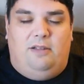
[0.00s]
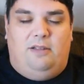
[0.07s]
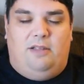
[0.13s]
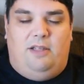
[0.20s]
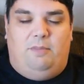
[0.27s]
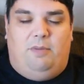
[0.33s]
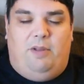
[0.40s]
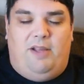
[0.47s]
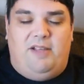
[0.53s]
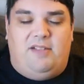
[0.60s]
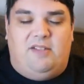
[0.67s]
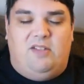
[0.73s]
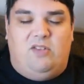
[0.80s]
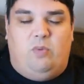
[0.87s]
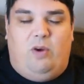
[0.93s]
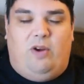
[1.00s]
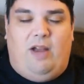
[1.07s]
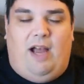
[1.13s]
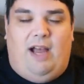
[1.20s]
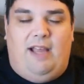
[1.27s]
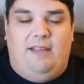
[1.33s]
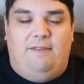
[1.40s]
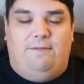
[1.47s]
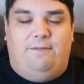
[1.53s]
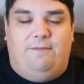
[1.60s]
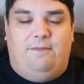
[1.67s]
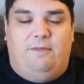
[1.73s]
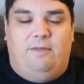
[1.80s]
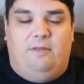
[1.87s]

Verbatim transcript: in places where I've